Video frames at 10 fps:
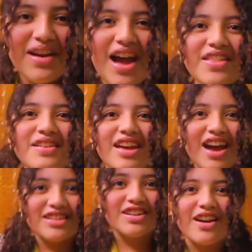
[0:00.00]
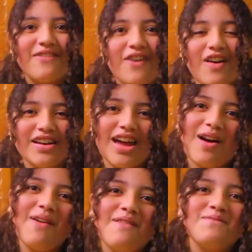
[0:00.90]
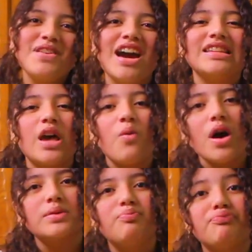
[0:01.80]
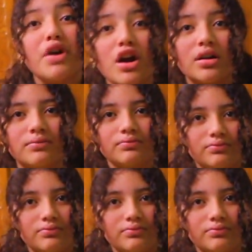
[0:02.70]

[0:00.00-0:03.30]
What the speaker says: and then the hair started falling out because it was burnt.